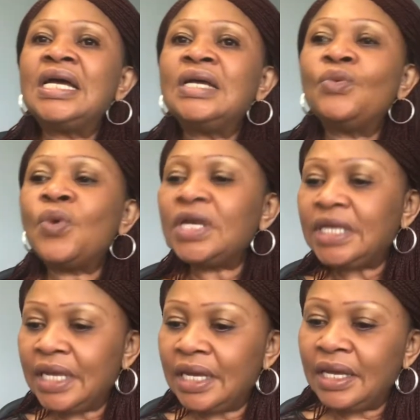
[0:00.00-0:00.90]
one
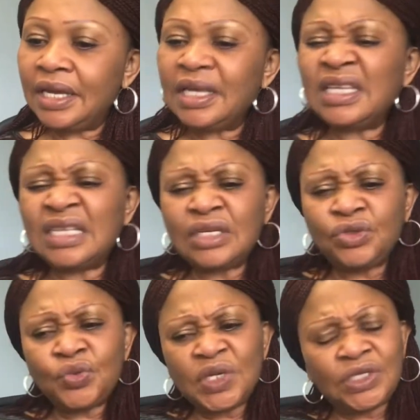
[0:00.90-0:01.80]
day, he said
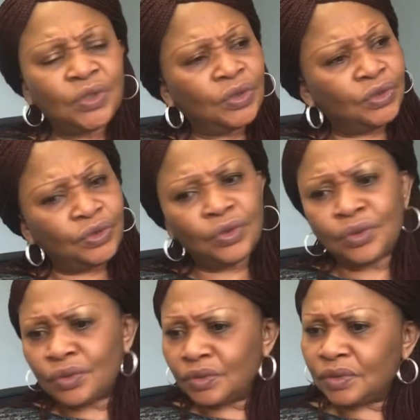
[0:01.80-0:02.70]
2 weeks or
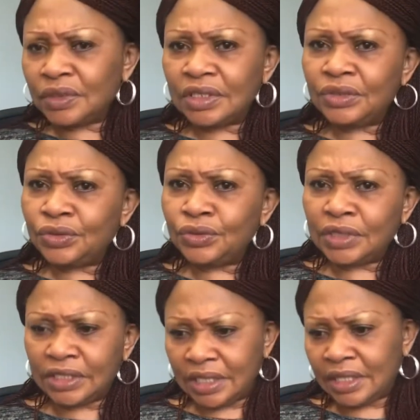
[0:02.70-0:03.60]
so into
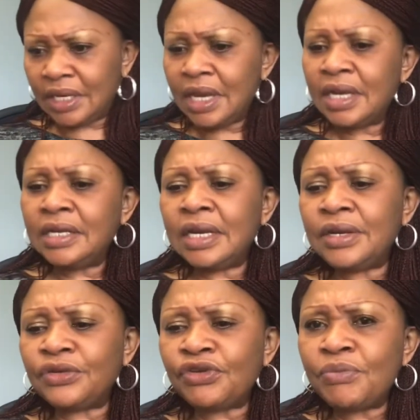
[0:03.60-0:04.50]
the thing,
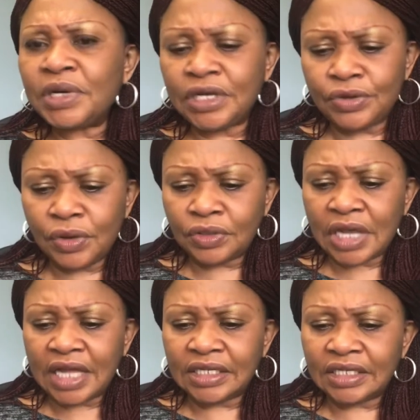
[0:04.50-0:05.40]
then somebody knocked
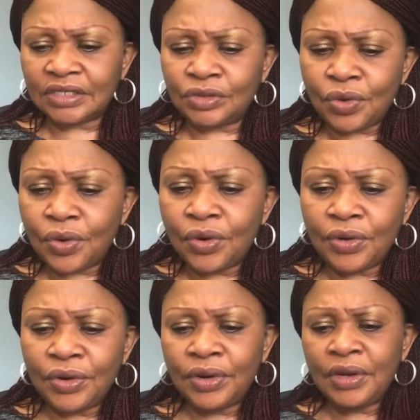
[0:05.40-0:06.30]
at his door.
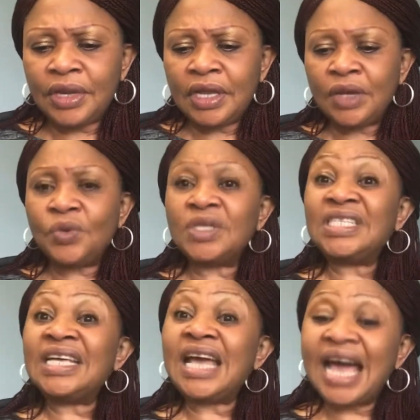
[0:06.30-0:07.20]
It was
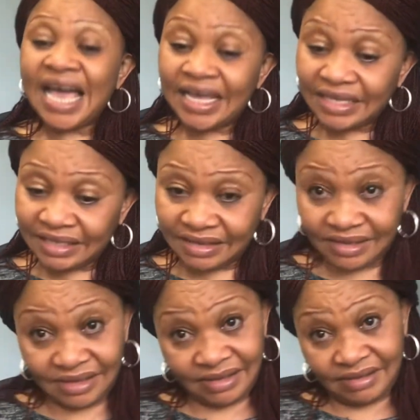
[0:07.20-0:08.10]
the
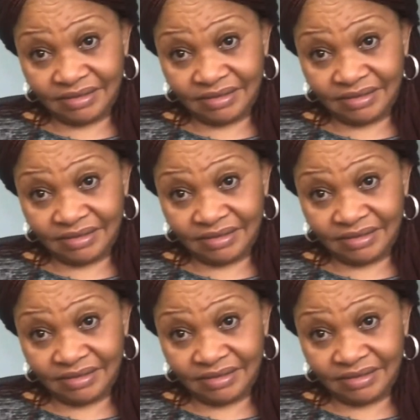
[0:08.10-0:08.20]
eyes.